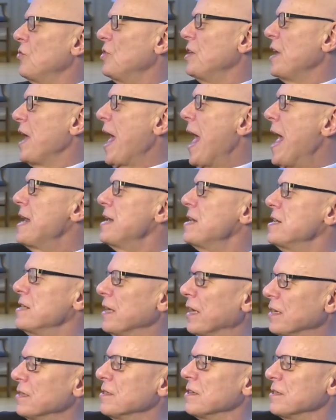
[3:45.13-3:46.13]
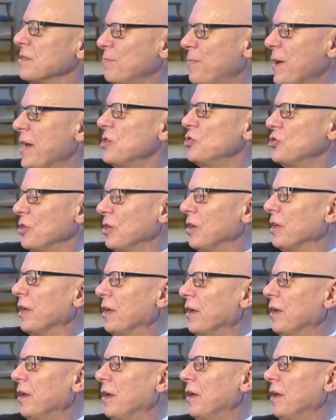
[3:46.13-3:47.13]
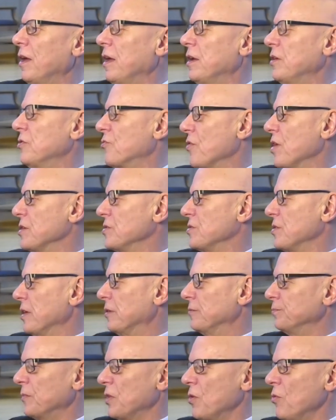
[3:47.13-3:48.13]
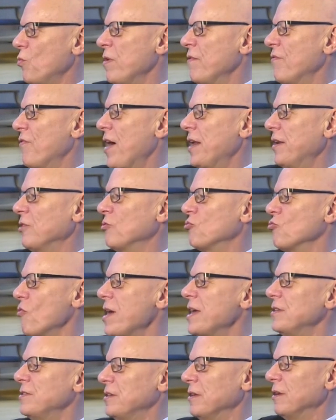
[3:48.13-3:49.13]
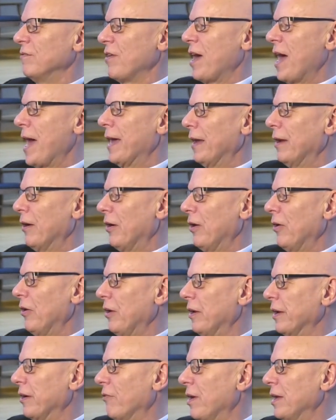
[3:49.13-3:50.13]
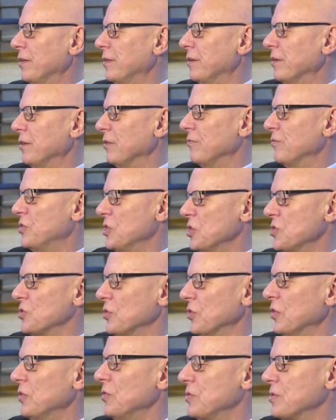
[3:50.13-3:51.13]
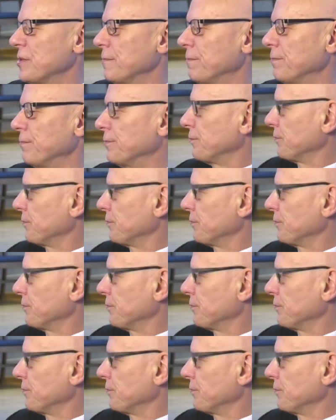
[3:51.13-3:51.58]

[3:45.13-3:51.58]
The ending is especially interesting. We've had a great deal of anger and a great deal of dissonance,